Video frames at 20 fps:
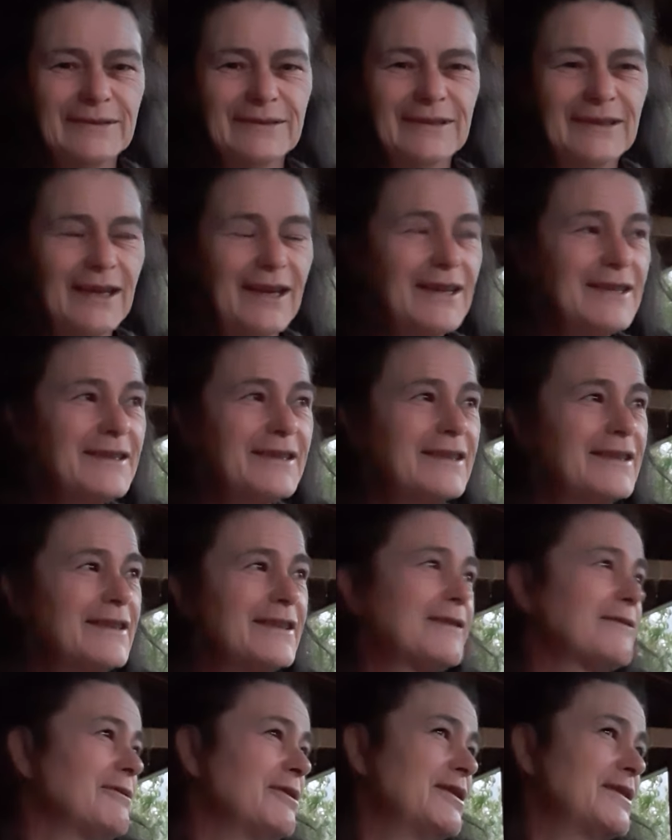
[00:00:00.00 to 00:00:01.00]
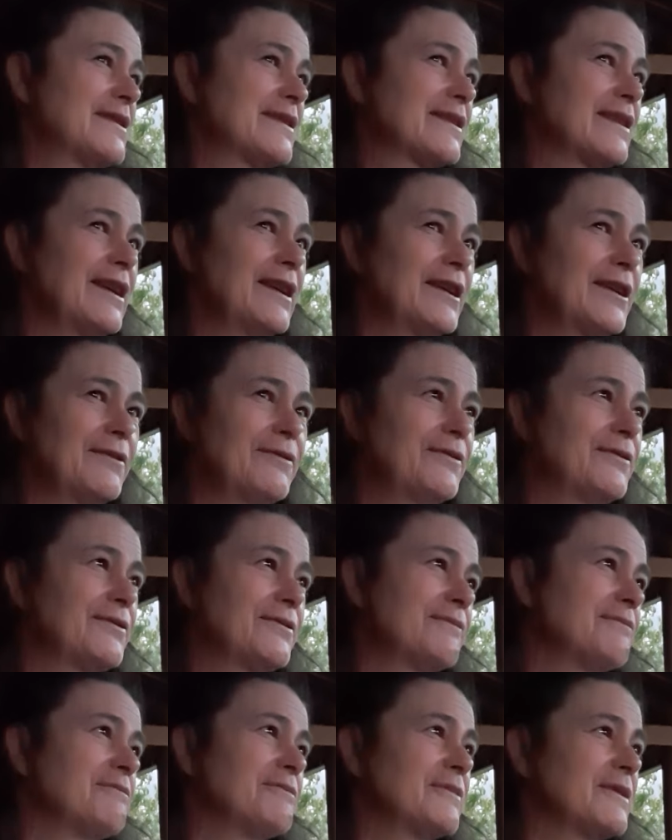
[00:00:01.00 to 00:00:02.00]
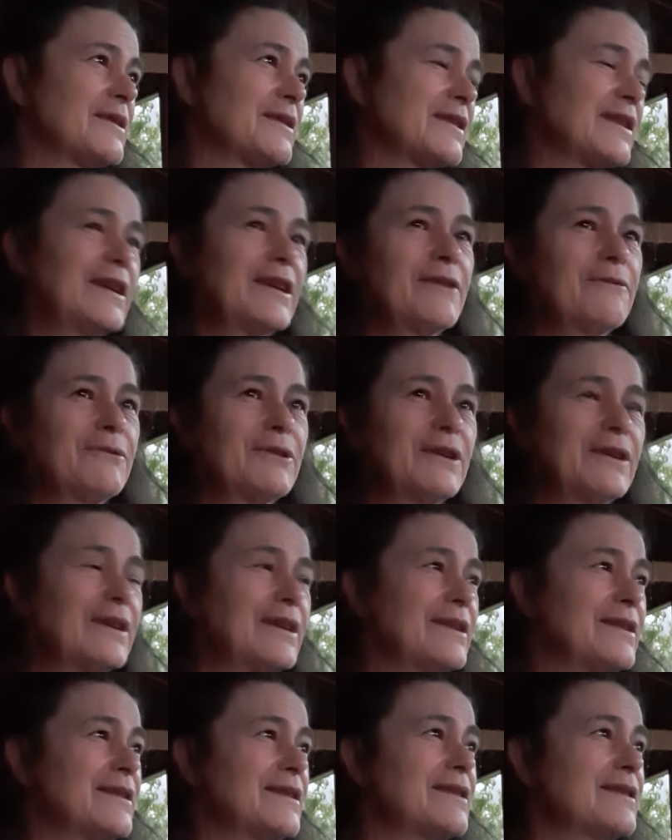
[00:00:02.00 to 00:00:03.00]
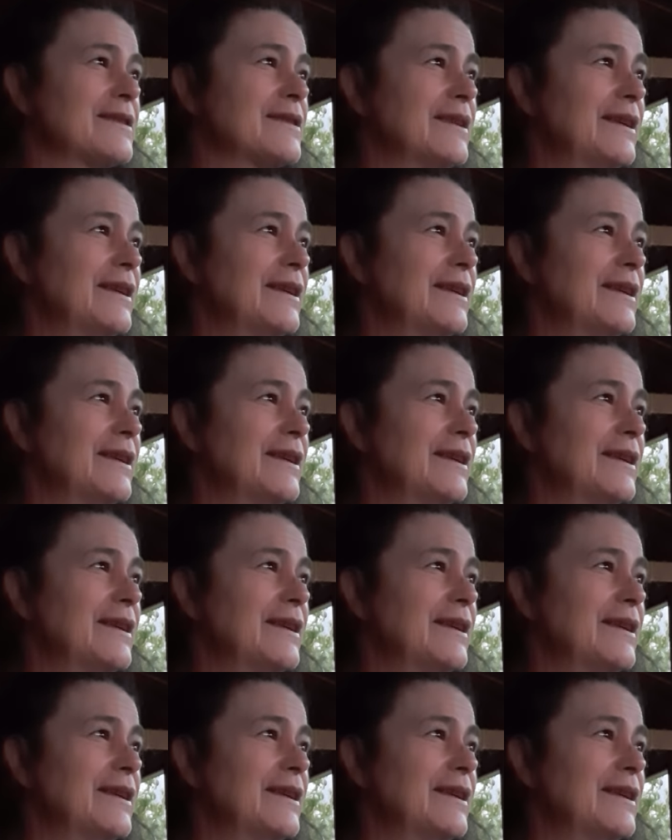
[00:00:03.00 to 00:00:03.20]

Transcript: Yes, it's kind of it's kind of what it is.